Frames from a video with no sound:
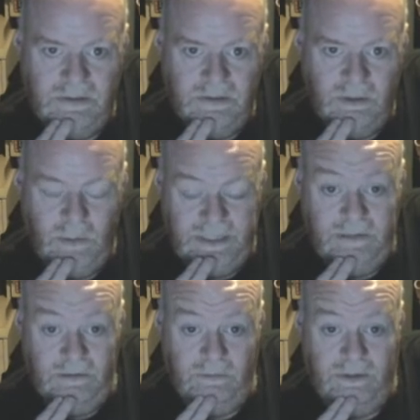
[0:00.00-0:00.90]
were
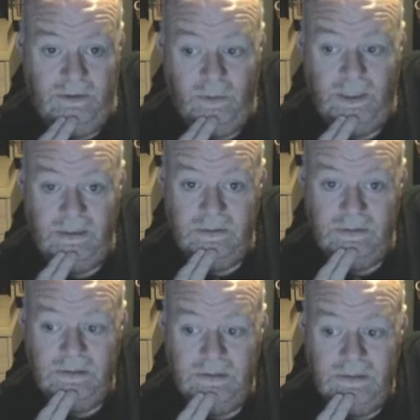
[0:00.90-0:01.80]
getting on really well,
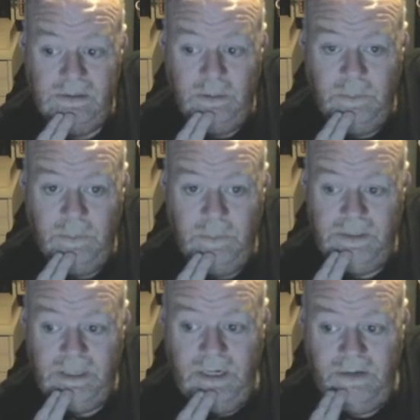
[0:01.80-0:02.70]

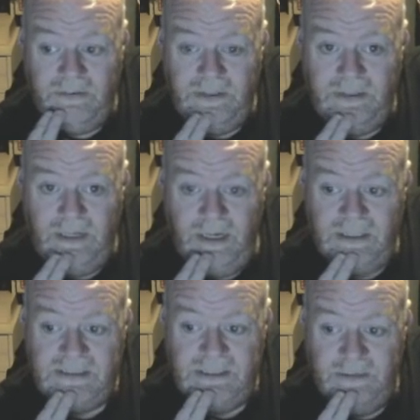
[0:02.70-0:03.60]
but I think
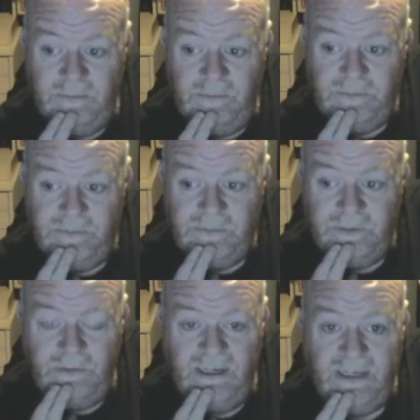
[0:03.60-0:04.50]

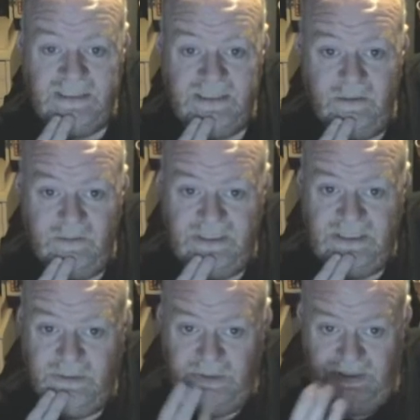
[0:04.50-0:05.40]
they realised that
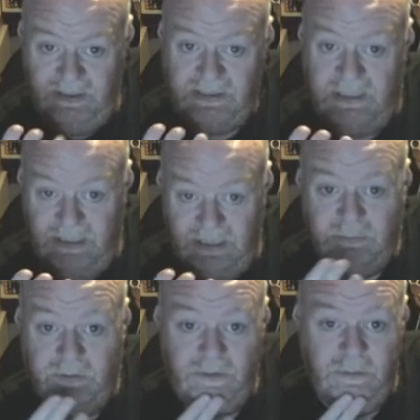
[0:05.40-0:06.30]
obviously it was the last
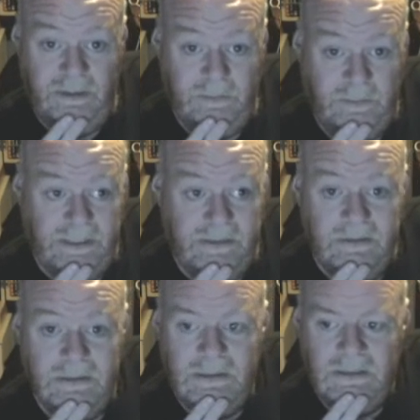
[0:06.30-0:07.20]
movie they were going to be in,
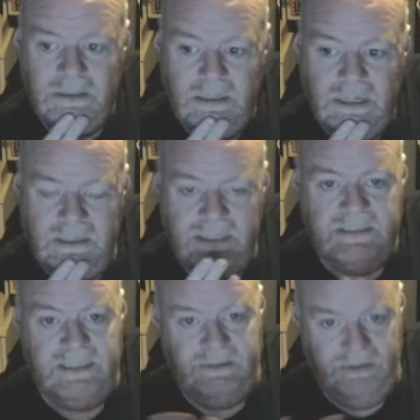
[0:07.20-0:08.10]
and then
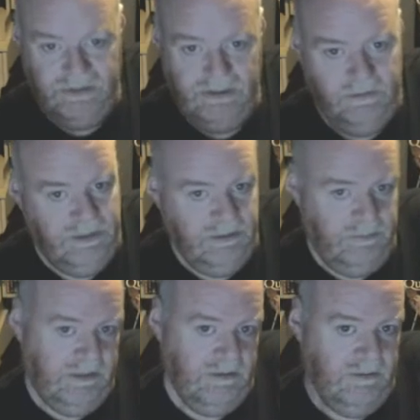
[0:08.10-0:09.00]
Daniel Stern went to
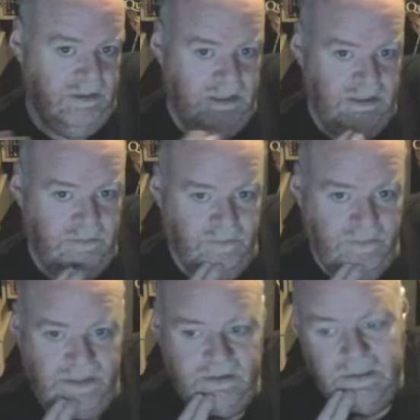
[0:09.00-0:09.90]
make on the
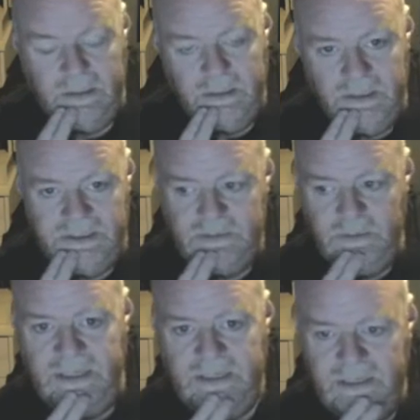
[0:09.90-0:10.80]
thing, because the
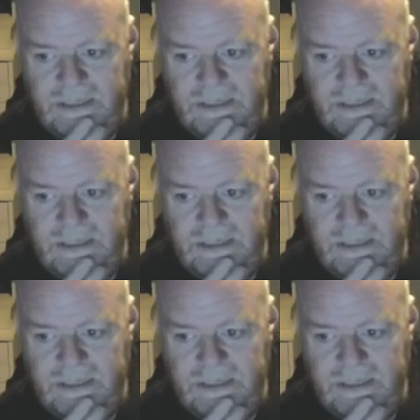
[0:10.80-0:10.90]
way that